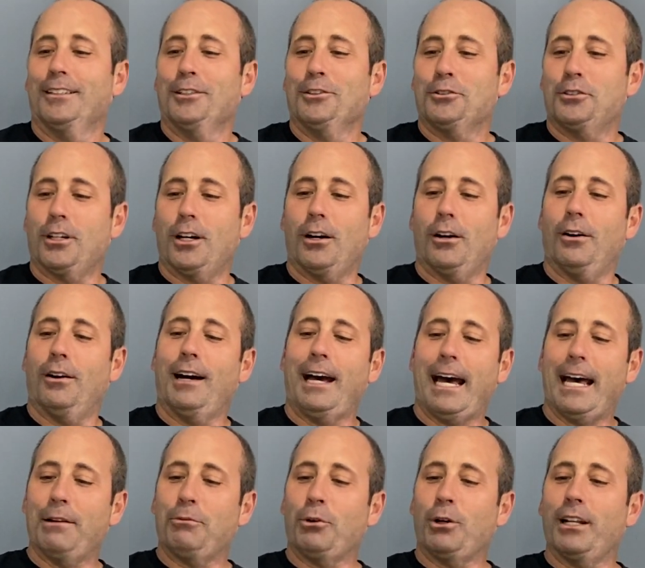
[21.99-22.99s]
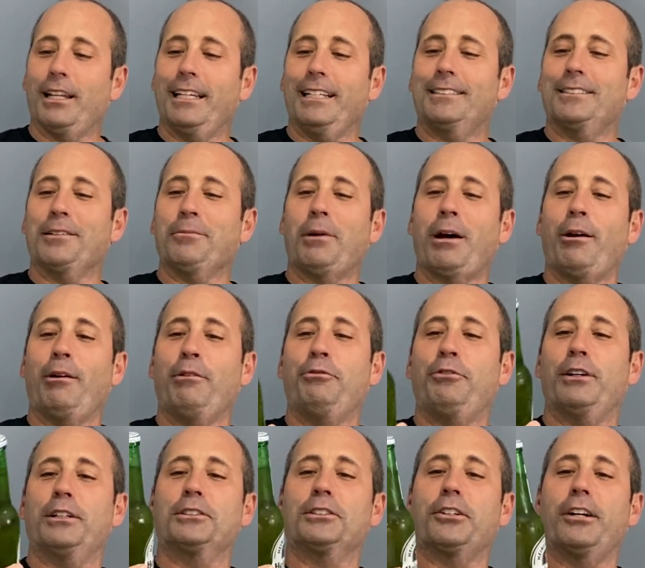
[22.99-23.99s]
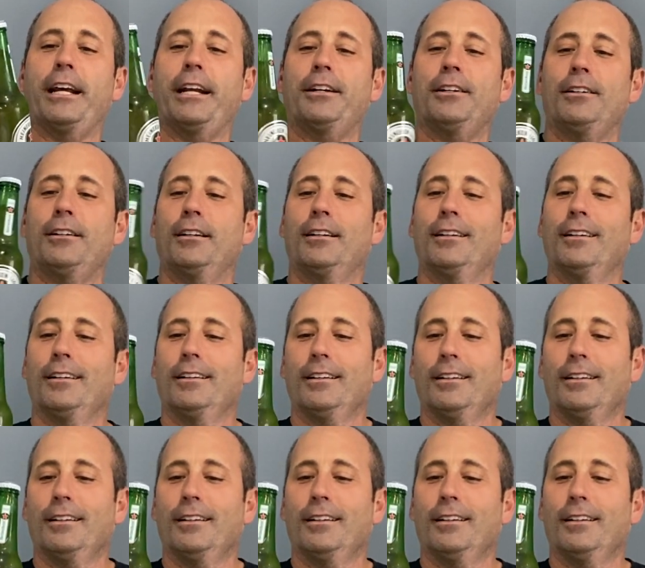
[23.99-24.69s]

So had one of these in my refrigerator